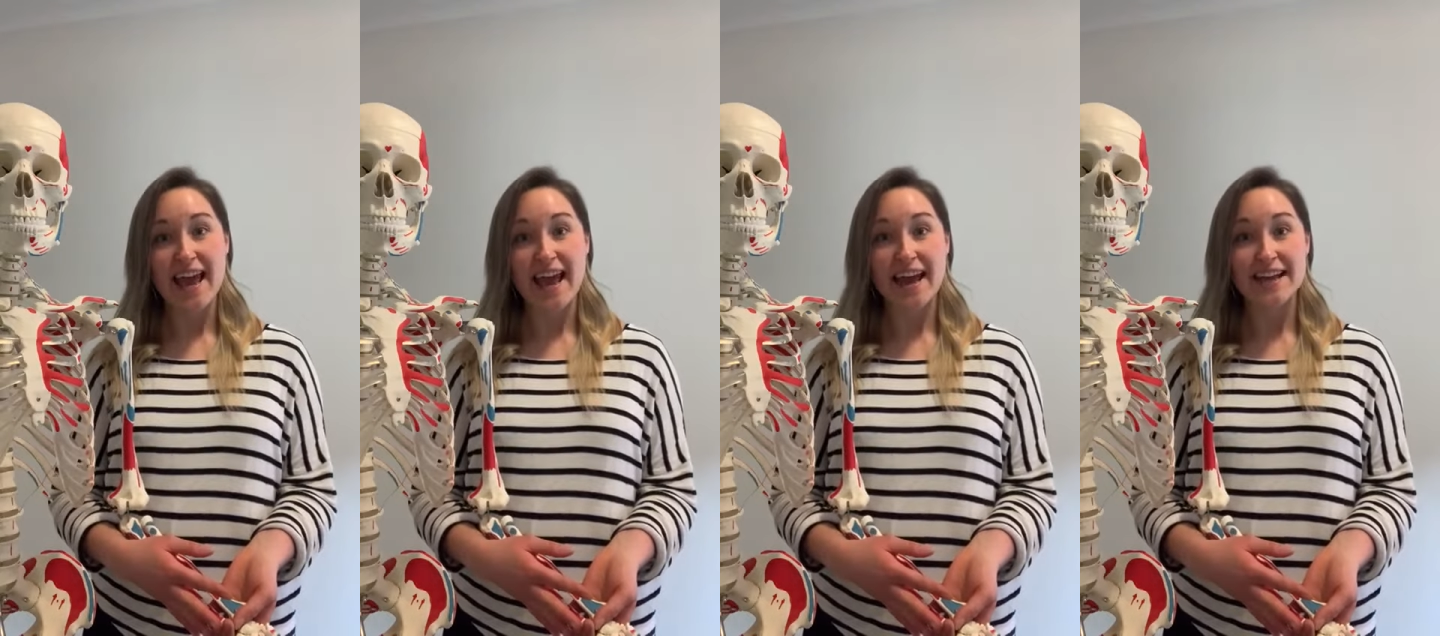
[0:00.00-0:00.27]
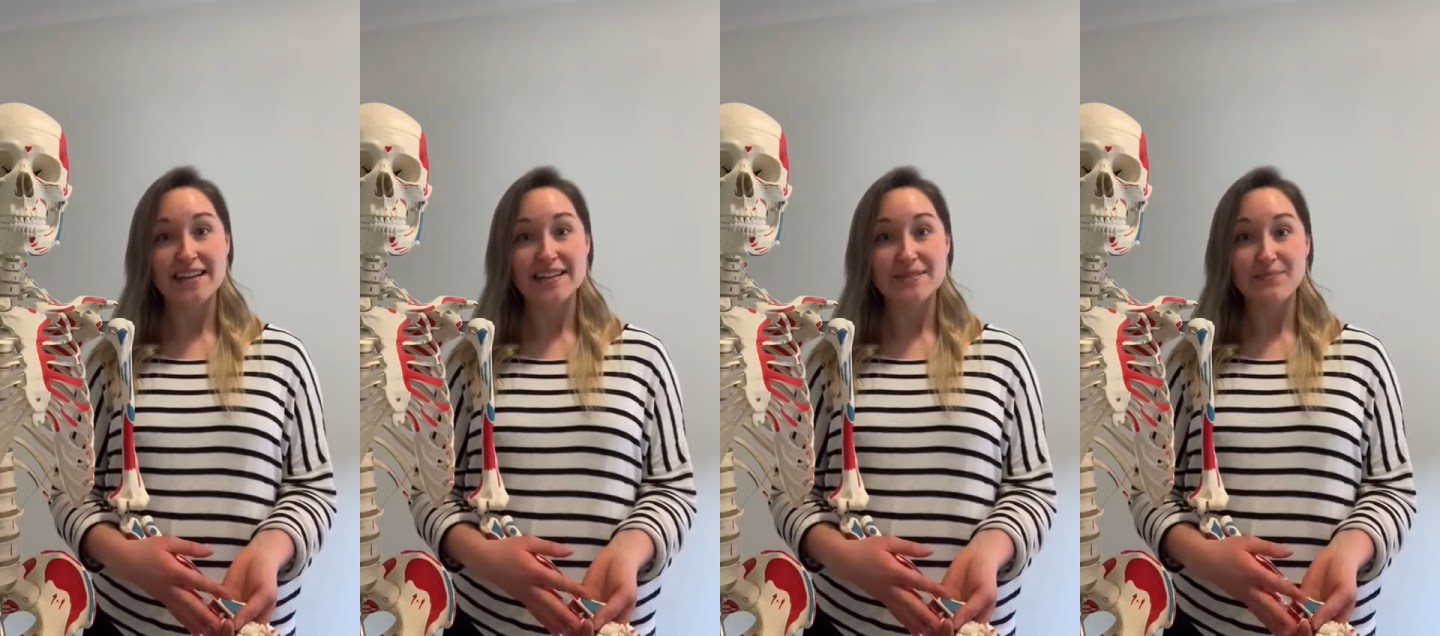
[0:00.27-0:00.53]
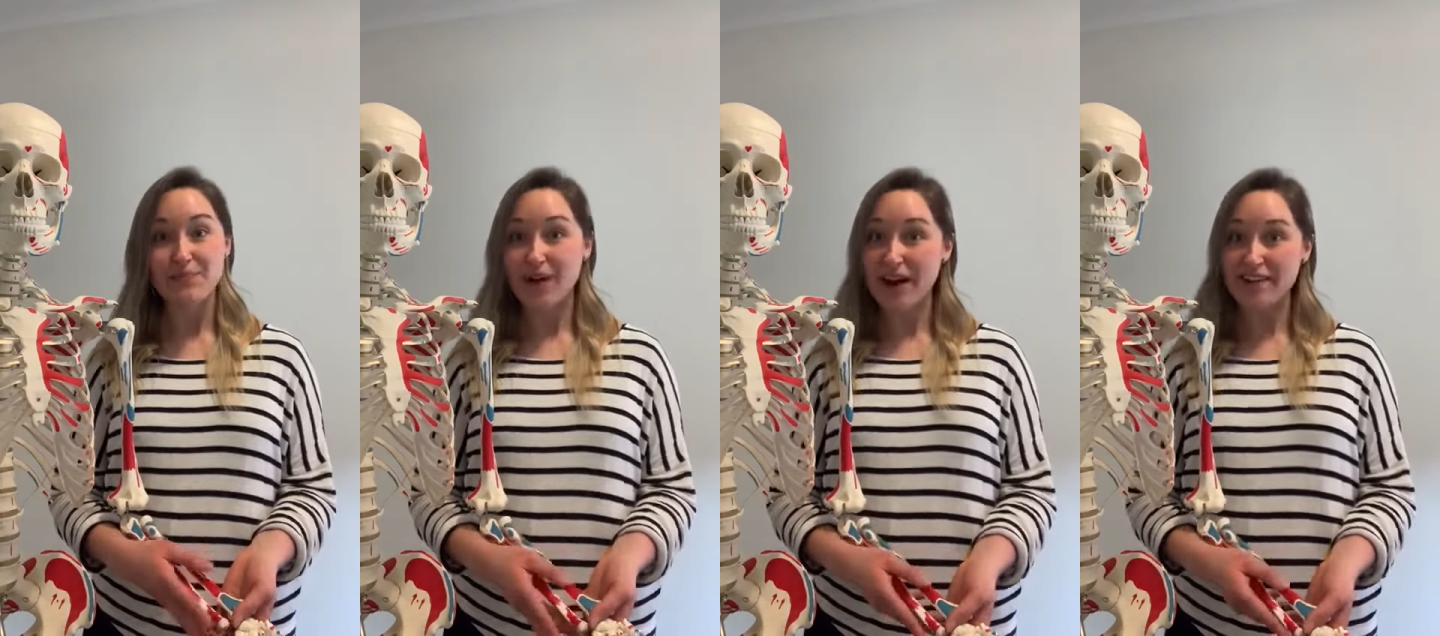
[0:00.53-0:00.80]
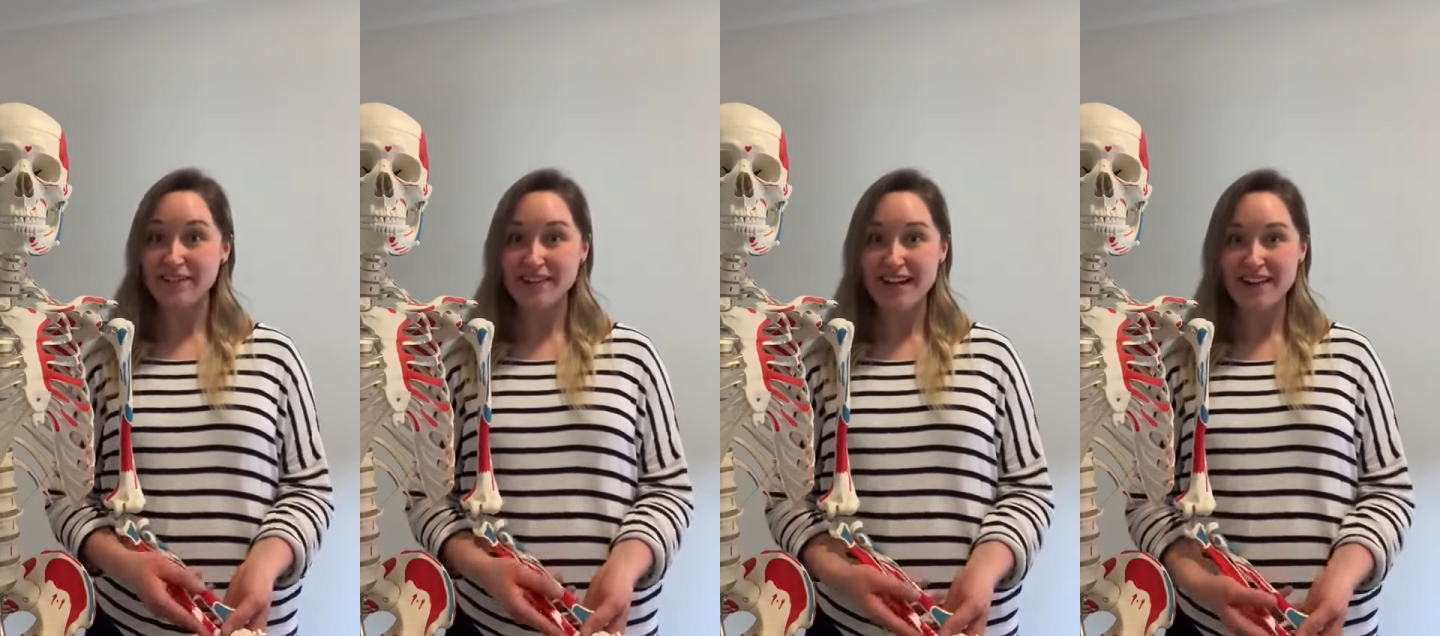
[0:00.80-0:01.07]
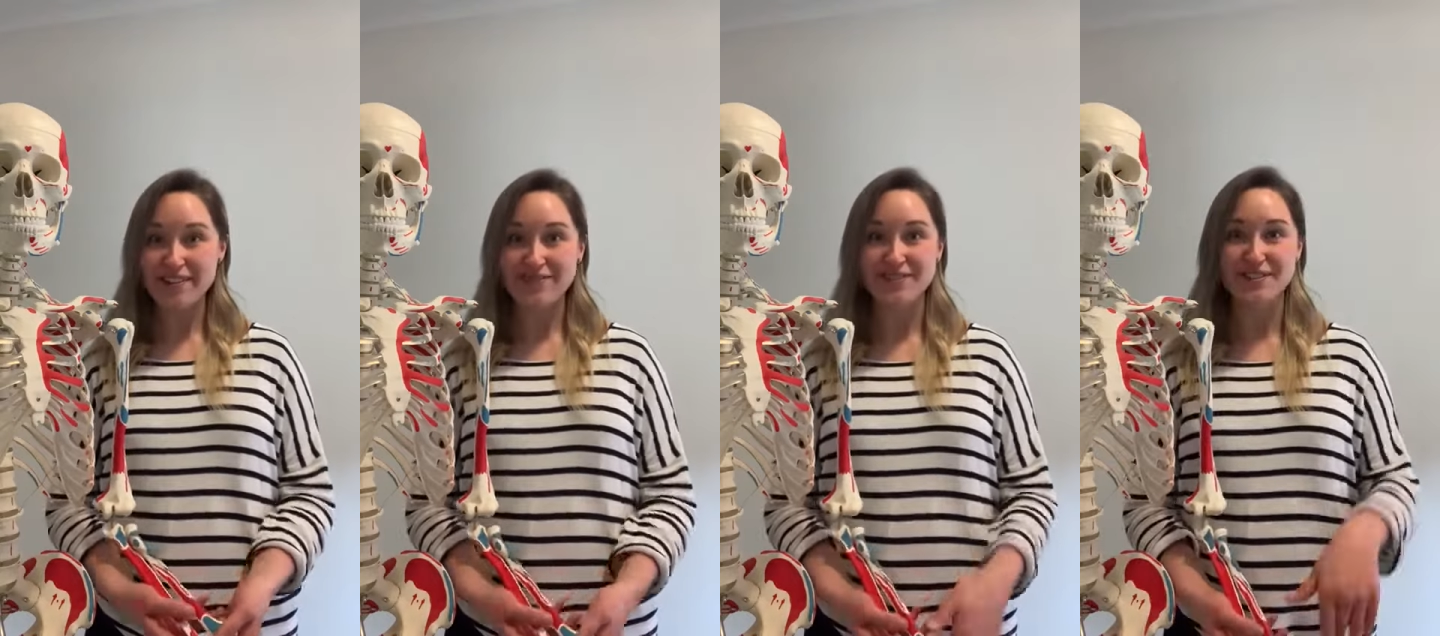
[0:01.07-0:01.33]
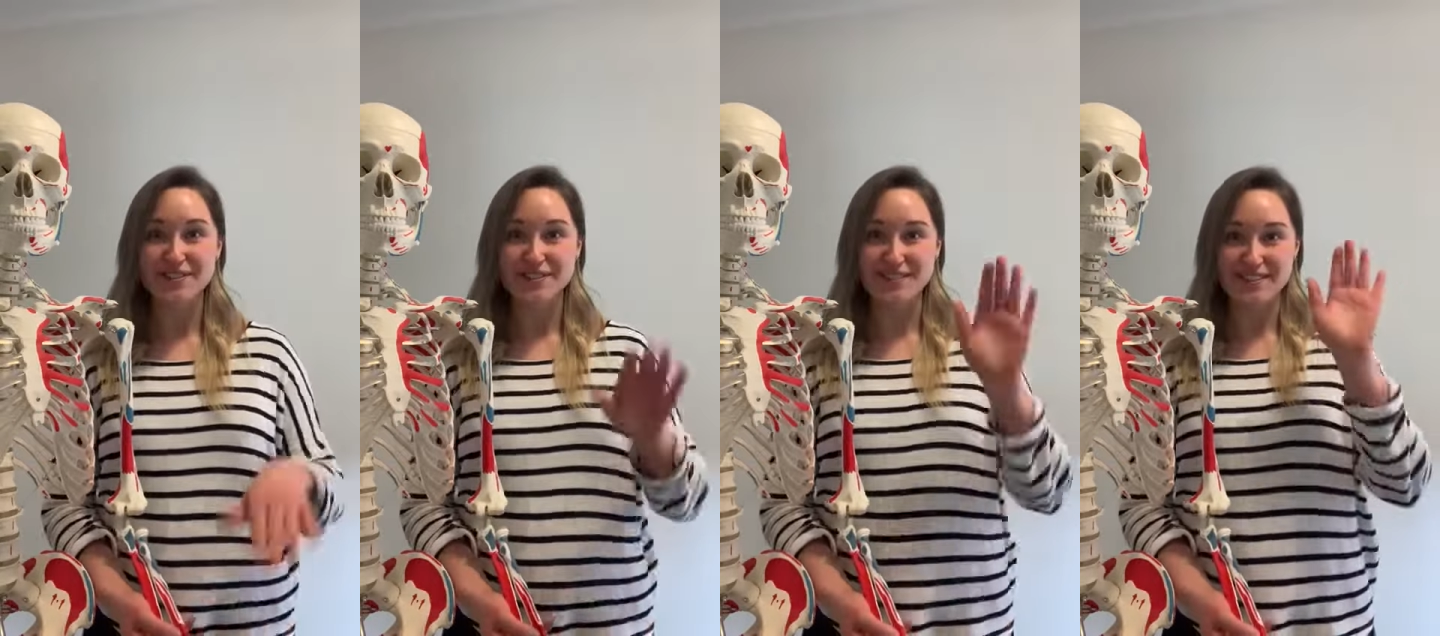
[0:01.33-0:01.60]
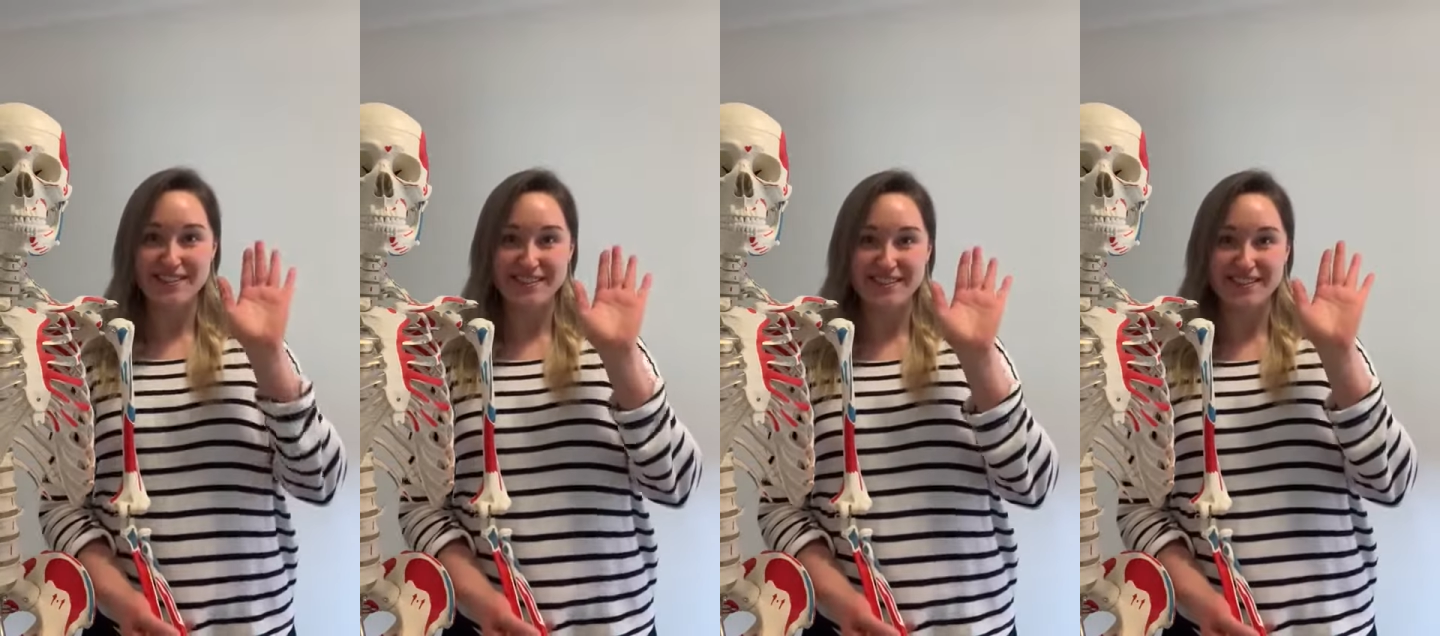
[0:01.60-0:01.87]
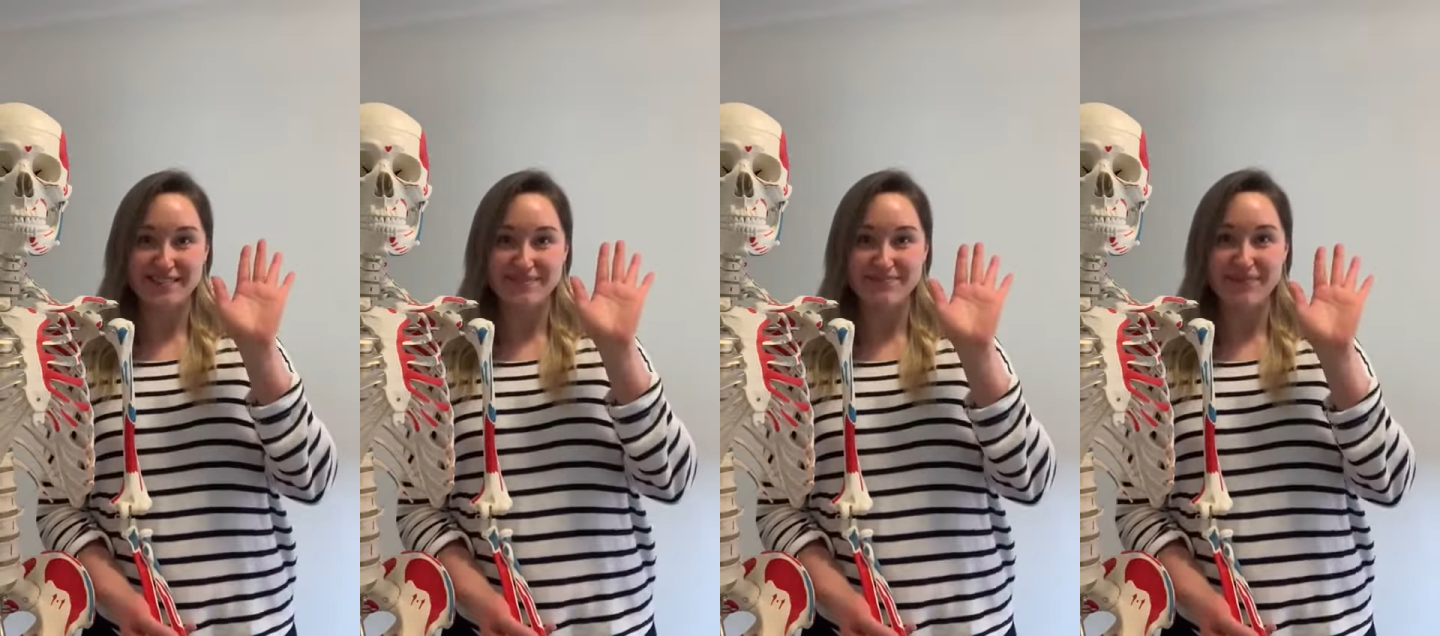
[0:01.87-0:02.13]
And bye for now. We'll talk
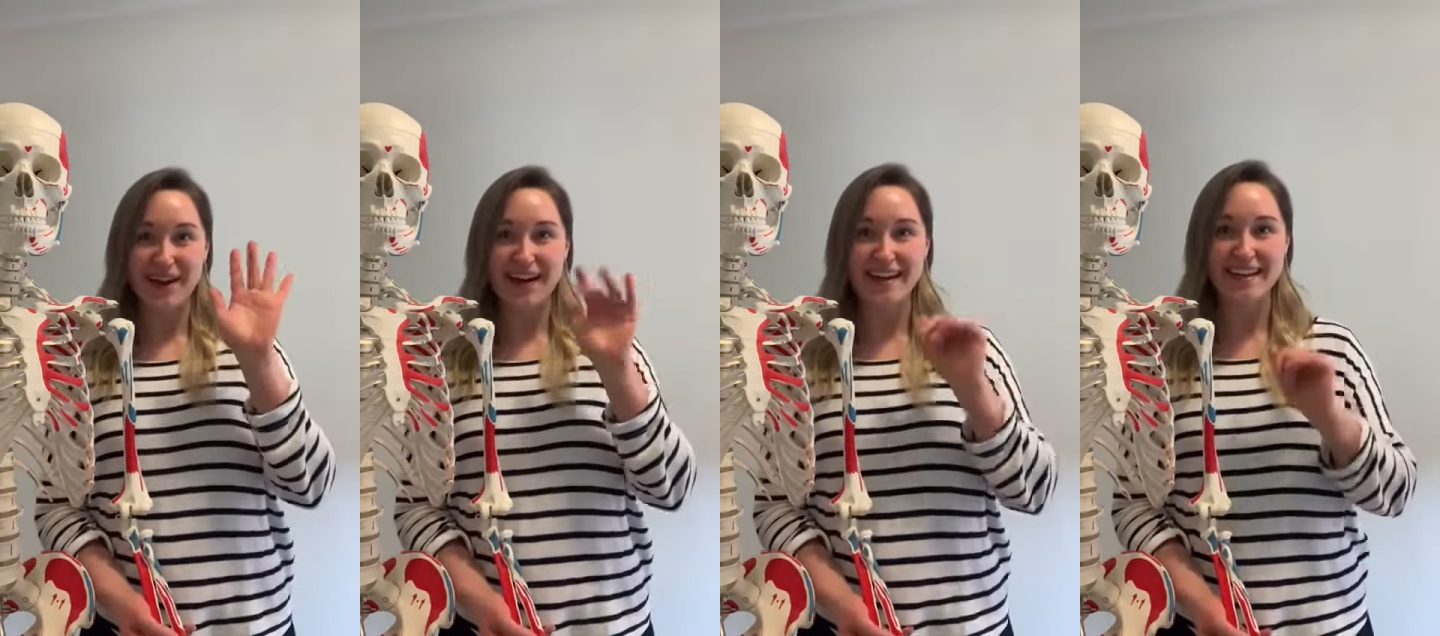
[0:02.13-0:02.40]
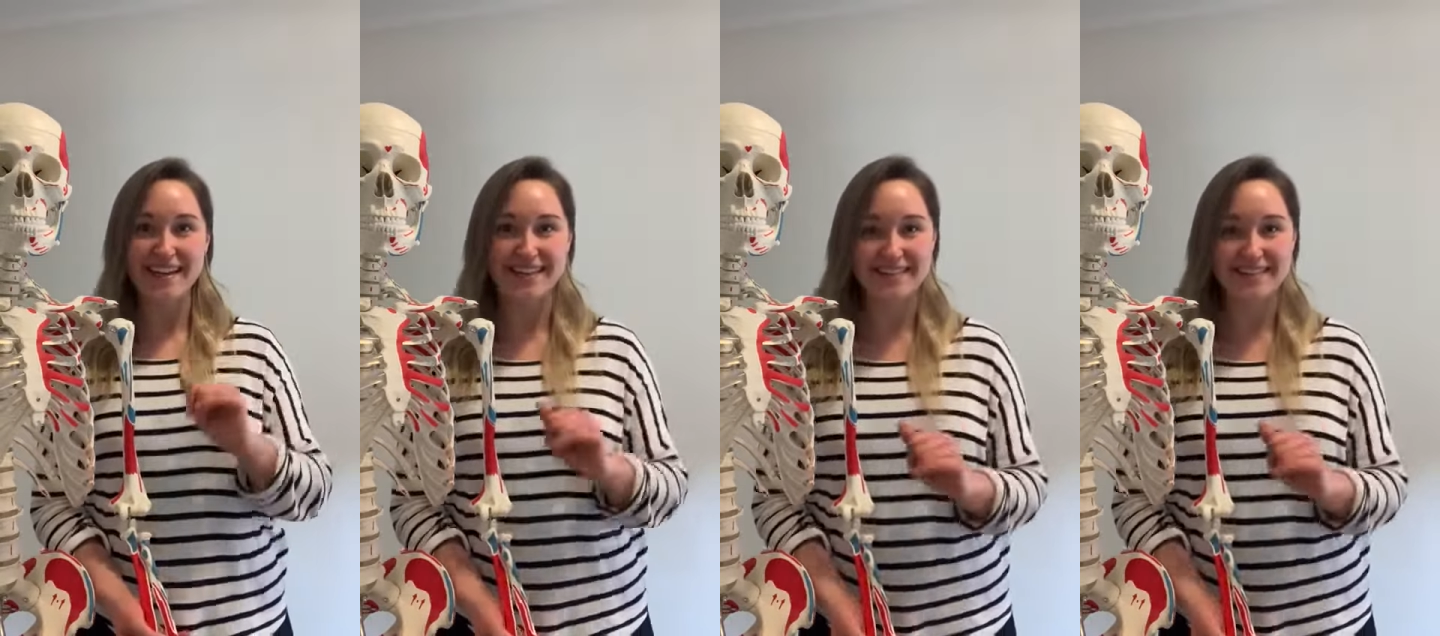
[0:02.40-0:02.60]
soon. Bye.